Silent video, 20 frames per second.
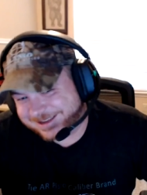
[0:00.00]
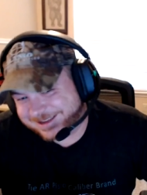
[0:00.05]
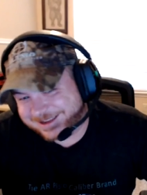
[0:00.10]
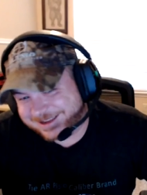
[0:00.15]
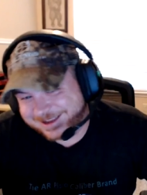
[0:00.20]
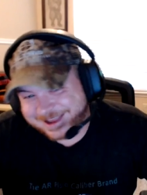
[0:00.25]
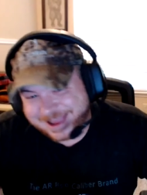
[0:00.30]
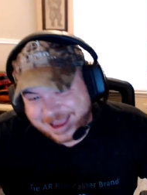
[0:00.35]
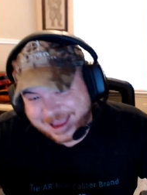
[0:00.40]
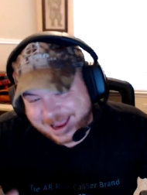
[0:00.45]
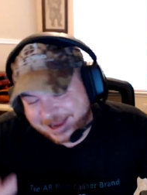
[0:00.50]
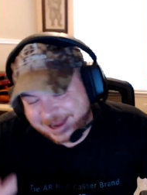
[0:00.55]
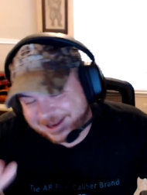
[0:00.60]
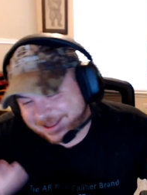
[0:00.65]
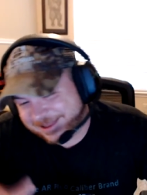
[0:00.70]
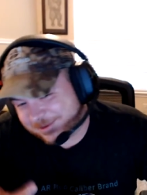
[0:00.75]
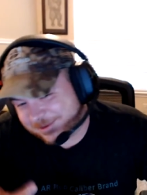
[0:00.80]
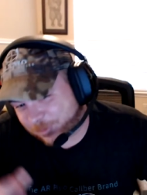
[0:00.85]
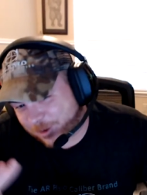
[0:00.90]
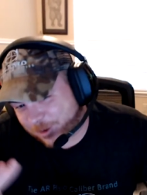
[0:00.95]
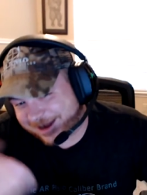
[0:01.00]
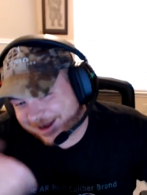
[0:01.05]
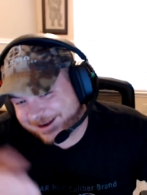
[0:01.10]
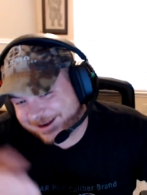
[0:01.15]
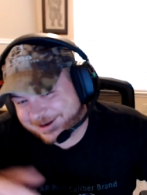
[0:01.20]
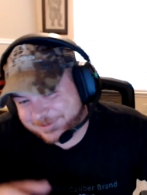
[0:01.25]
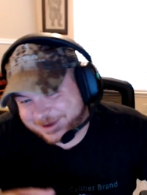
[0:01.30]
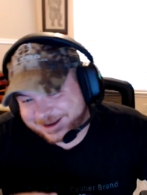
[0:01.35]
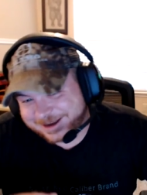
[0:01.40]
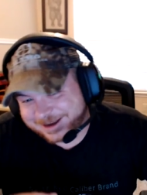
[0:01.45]
and then
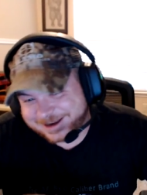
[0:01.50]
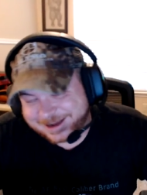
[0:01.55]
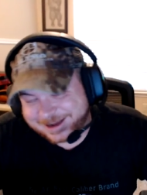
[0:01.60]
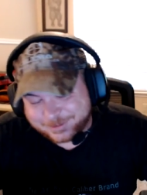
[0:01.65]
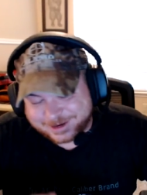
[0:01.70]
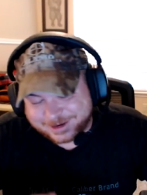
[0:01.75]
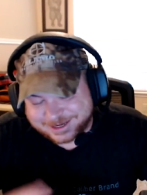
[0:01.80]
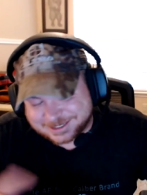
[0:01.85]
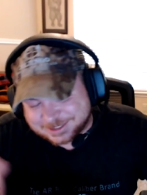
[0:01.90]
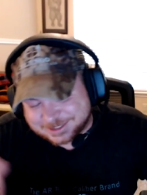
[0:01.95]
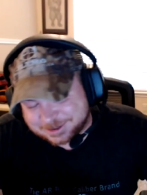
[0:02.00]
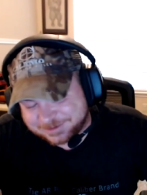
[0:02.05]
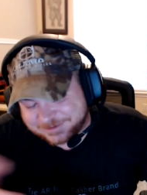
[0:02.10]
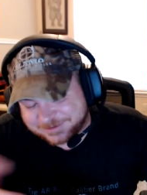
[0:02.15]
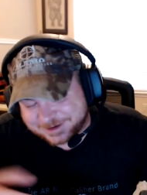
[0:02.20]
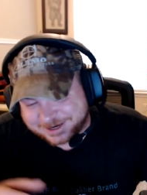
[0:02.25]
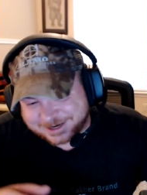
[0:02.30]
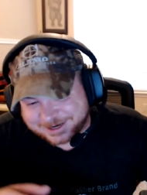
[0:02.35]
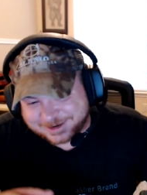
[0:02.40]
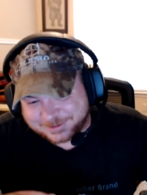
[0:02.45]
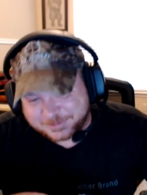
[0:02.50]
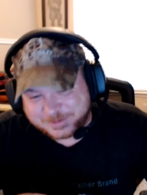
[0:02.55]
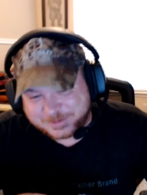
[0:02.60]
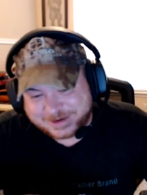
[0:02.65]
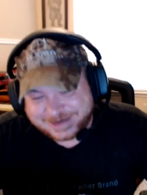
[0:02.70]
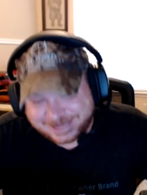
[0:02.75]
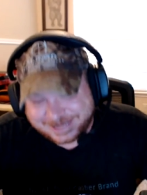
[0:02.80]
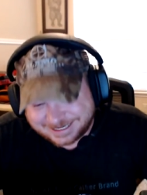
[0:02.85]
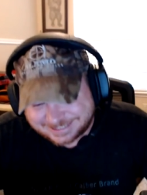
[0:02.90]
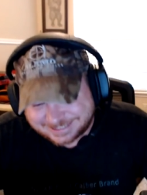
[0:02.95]
whined about not winning. So I figured it'd
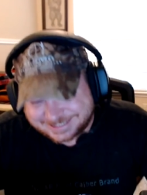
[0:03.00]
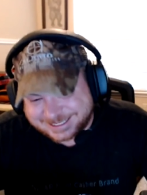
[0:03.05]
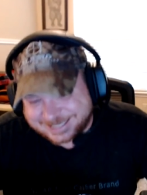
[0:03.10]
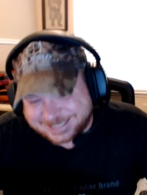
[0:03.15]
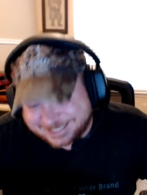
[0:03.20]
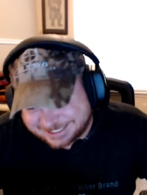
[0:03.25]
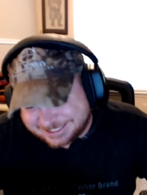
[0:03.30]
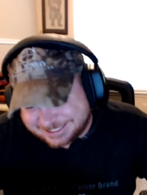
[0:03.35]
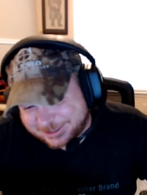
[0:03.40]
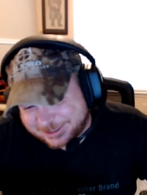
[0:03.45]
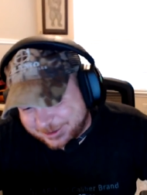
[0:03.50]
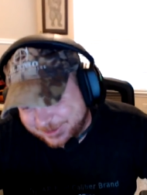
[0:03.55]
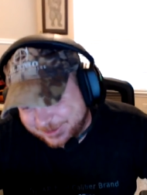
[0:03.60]
be a nice thing to do.